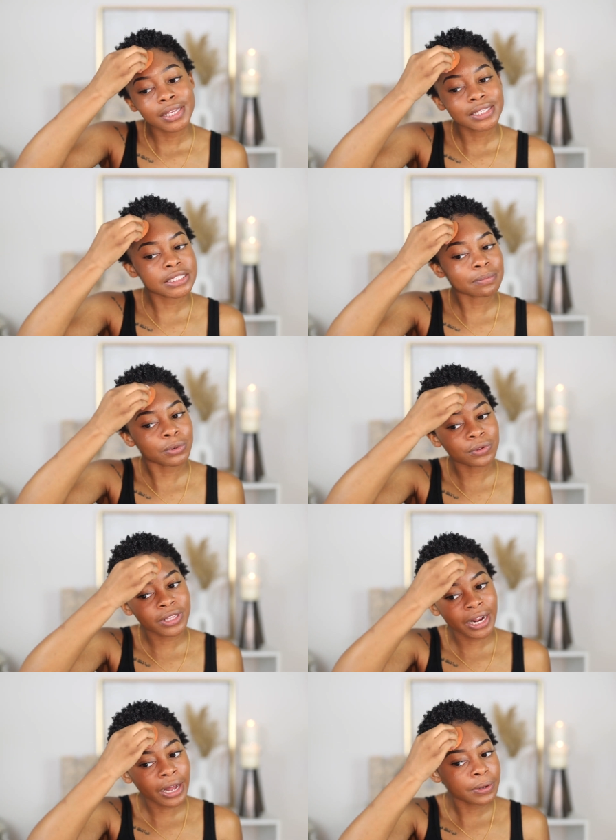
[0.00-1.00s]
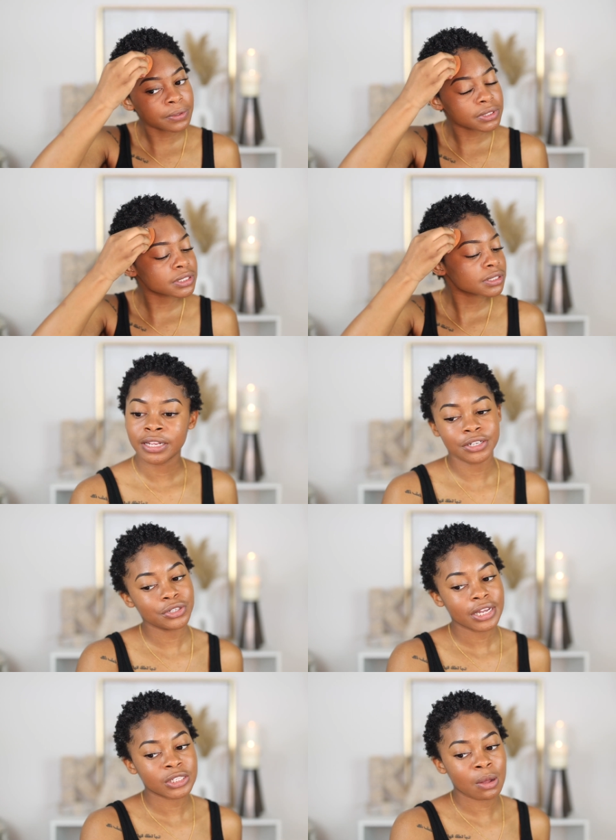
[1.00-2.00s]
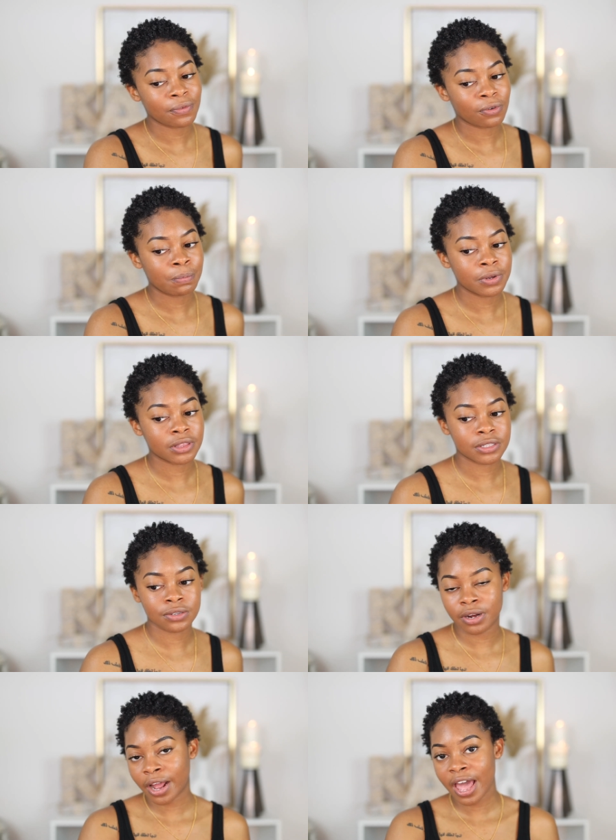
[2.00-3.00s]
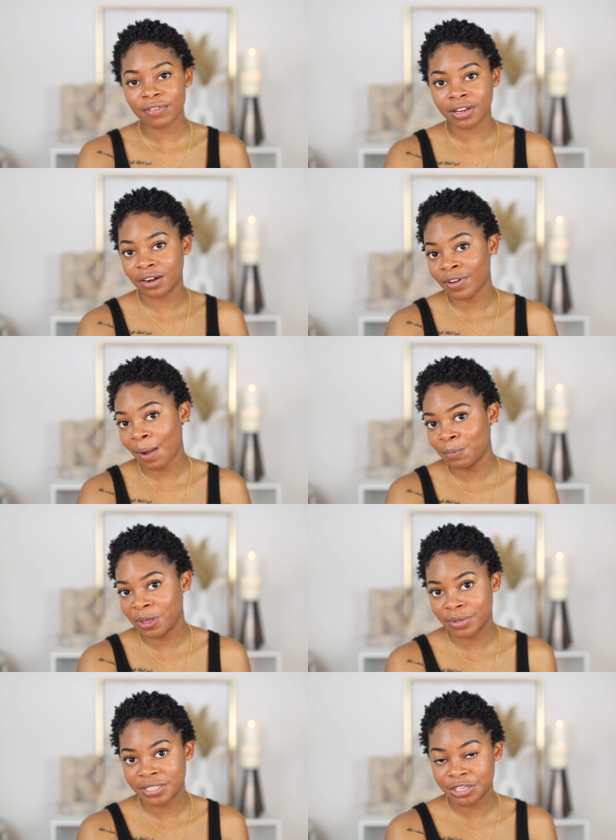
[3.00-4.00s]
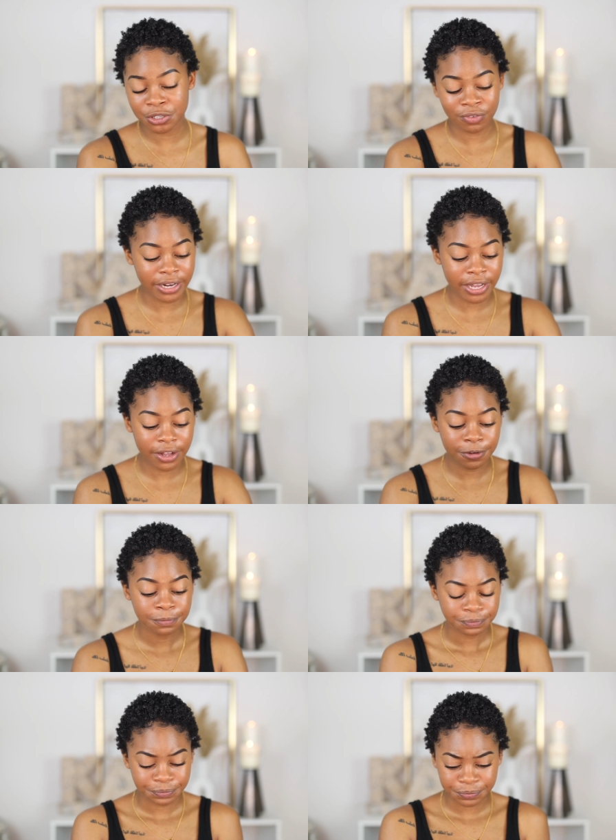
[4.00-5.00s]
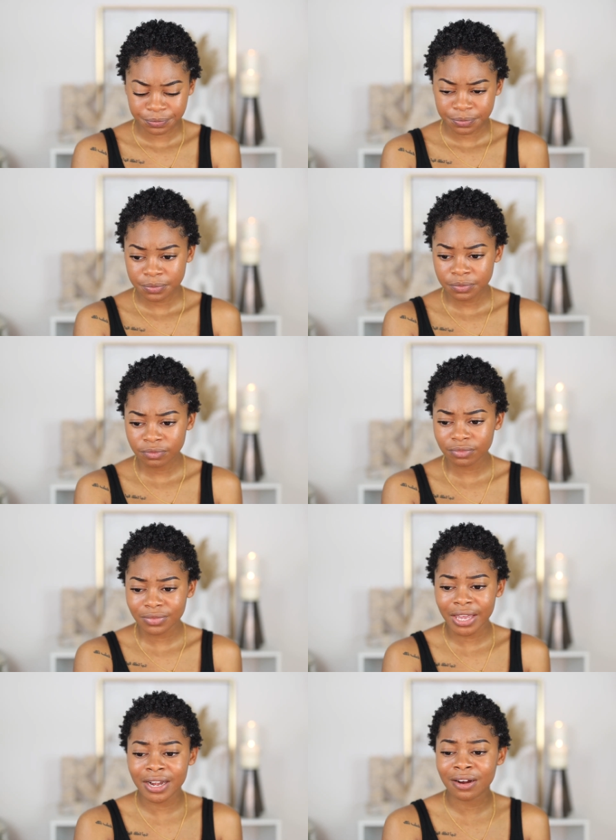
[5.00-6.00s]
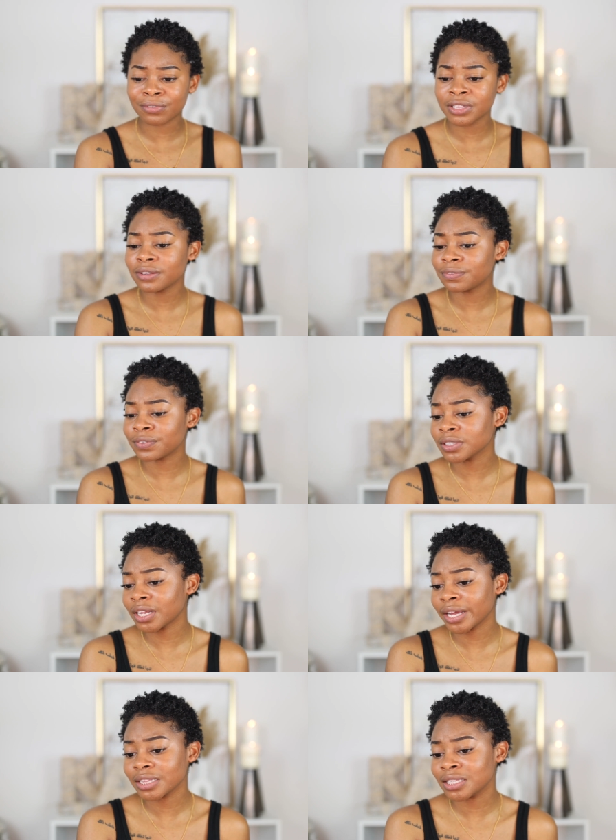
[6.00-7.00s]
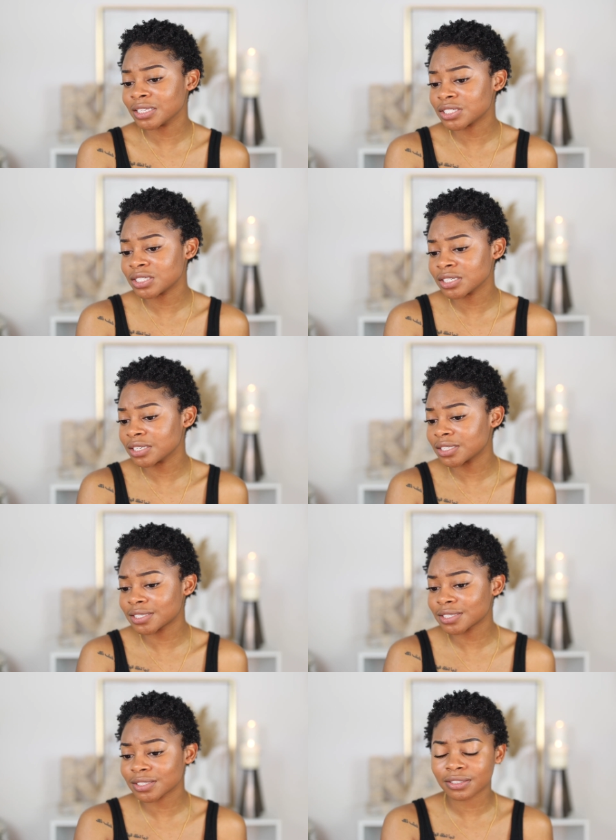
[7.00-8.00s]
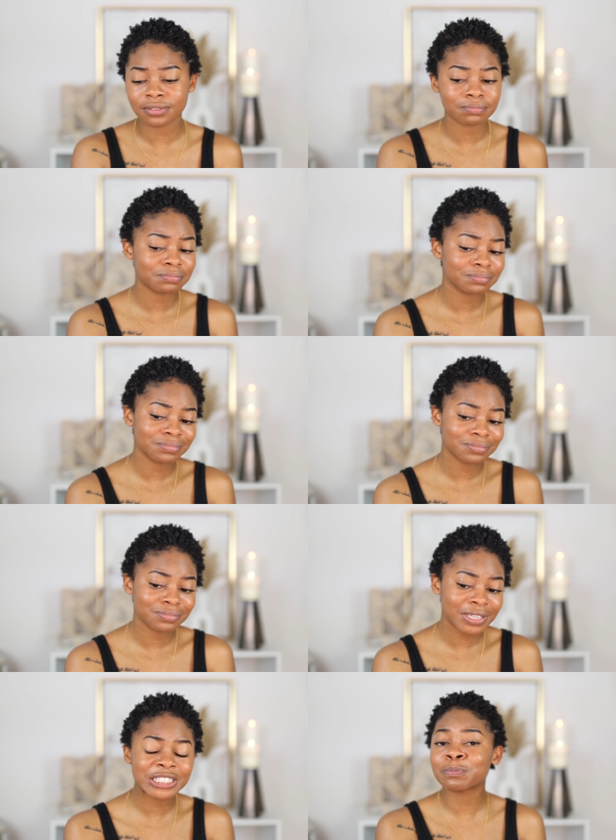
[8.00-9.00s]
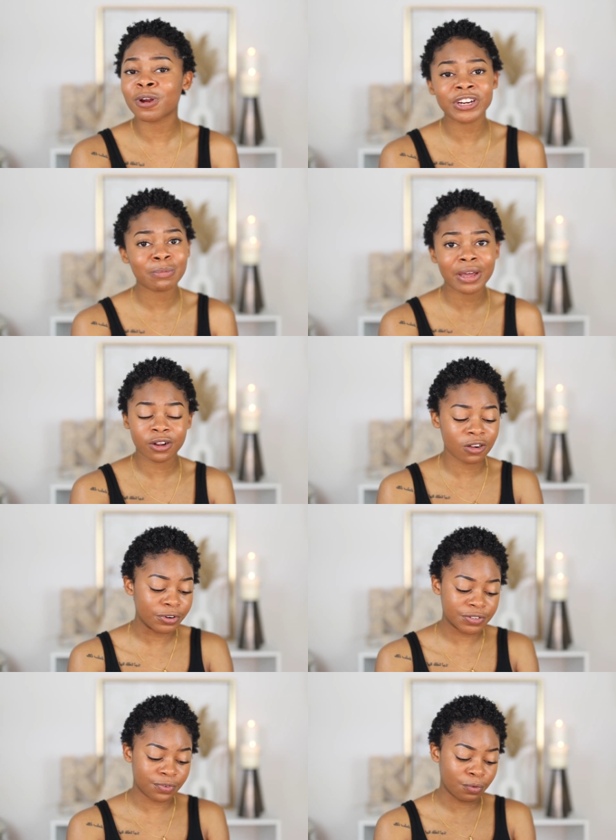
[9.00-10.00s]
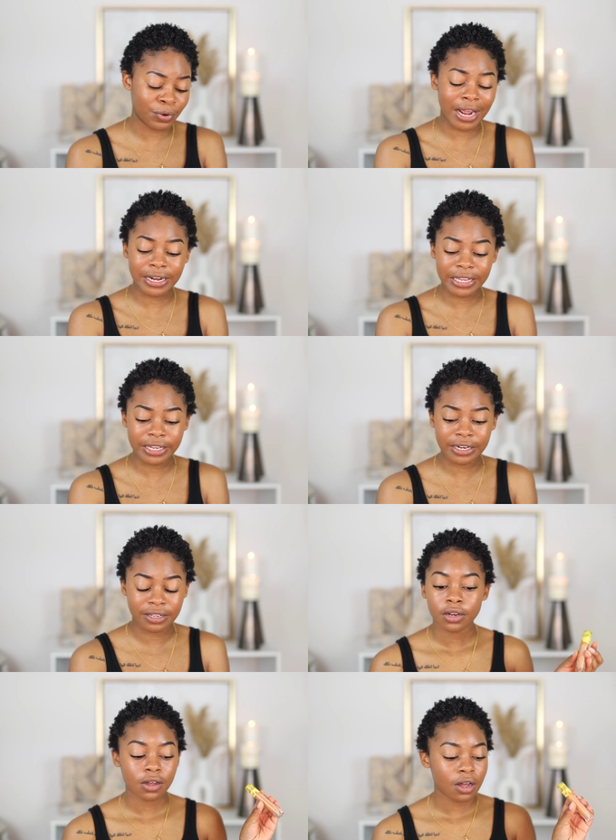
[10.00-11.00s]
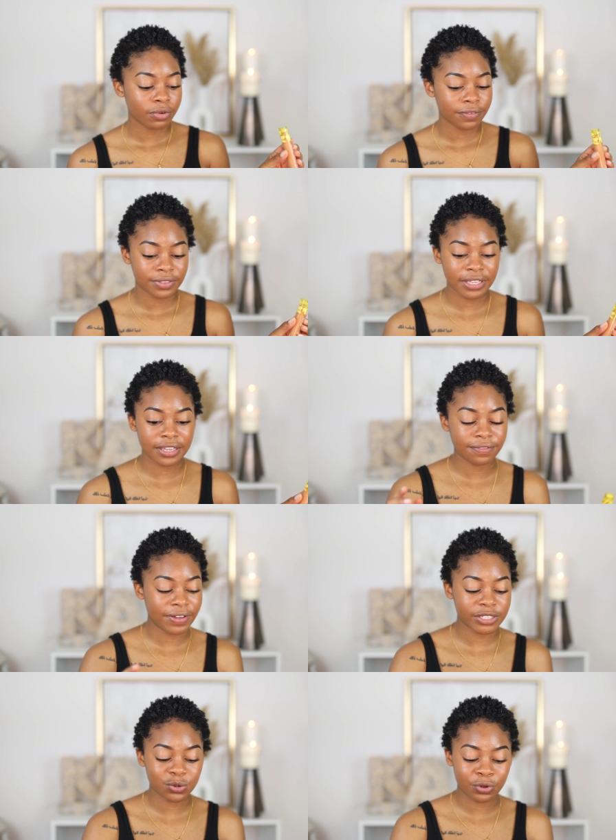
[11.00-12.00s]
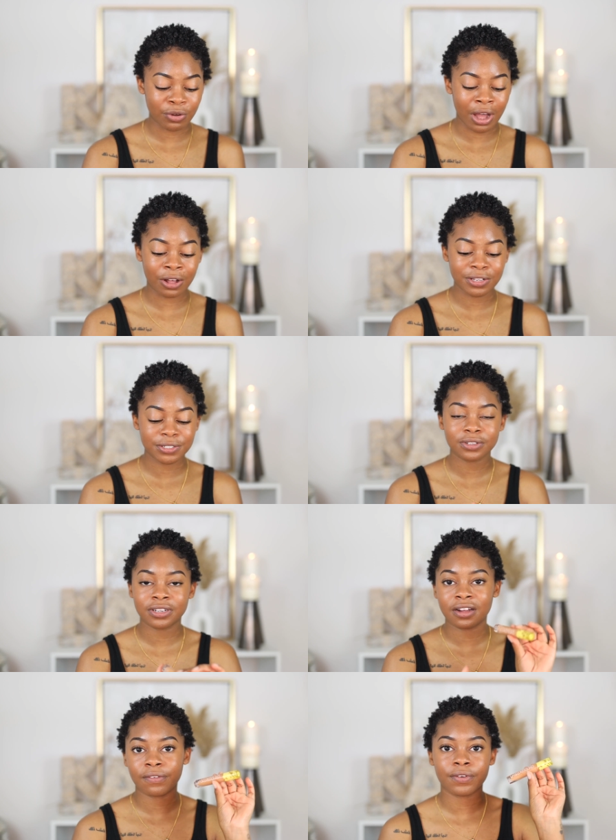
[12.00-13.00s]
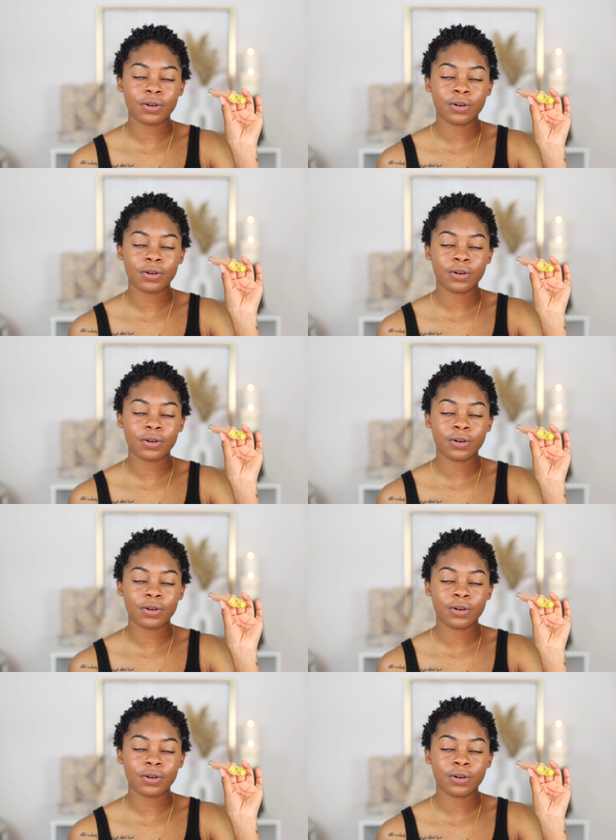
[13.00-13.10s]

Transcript: smooth it out. And as you guys saw before I put this on, I have a lot of hyperpigmentation right now. And I really feel like this just, it's the perfect amount of coverage for what I need. Along with the face oil, I also love